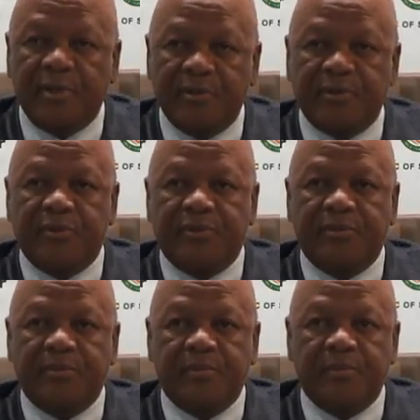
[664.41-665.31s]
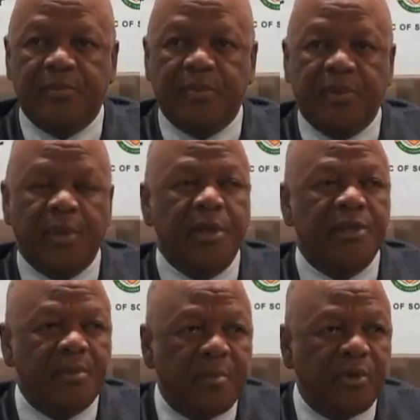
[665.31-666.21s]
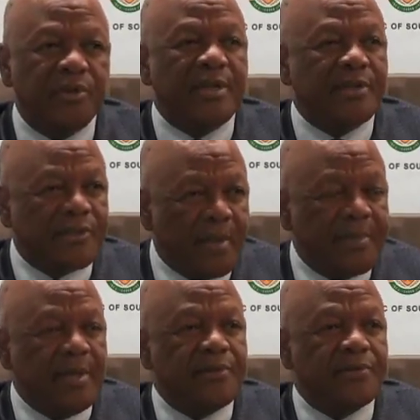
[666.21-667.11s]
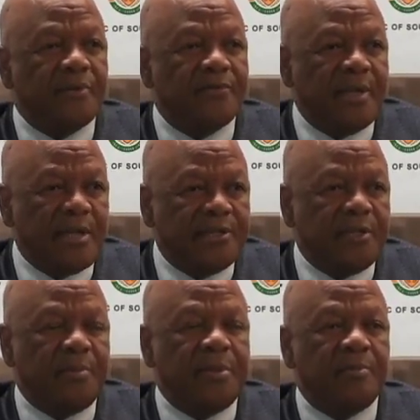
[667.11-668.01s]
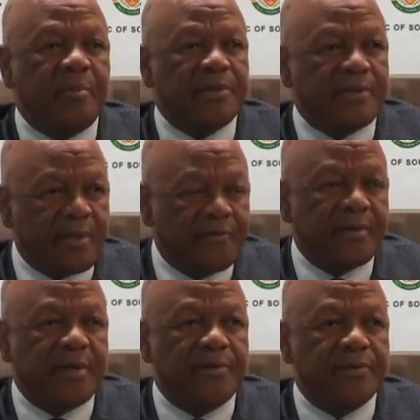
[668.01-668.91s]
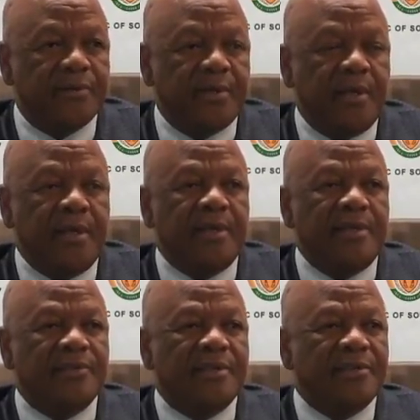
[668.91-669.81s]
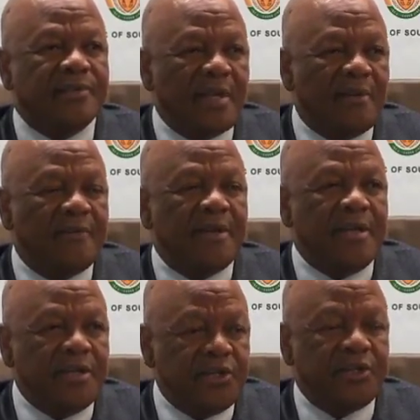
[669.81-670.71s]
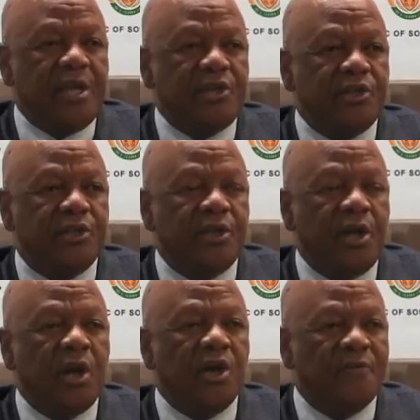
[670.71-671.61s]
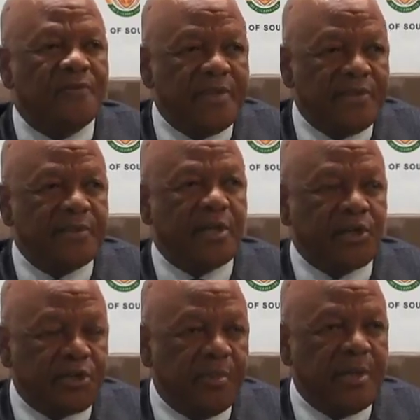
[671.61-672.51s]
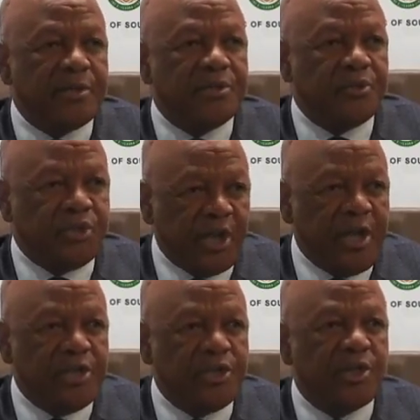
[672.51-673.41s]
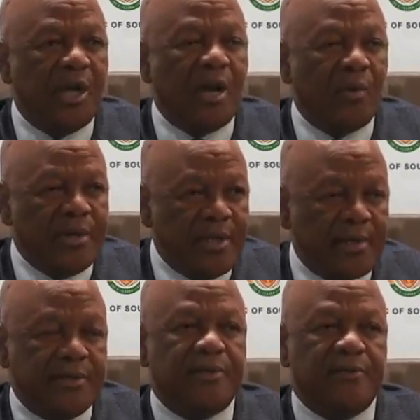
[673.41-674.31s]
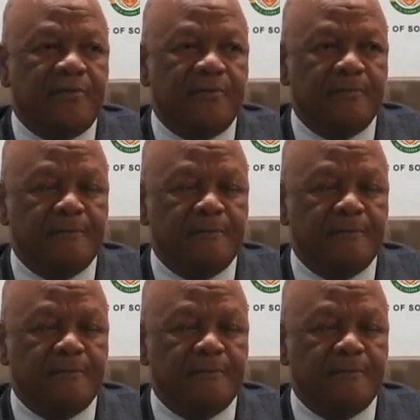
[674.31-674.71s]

Close quote. The broad acceptance of the NDP by South Africans is itself an indication of this agreement to change our narrative.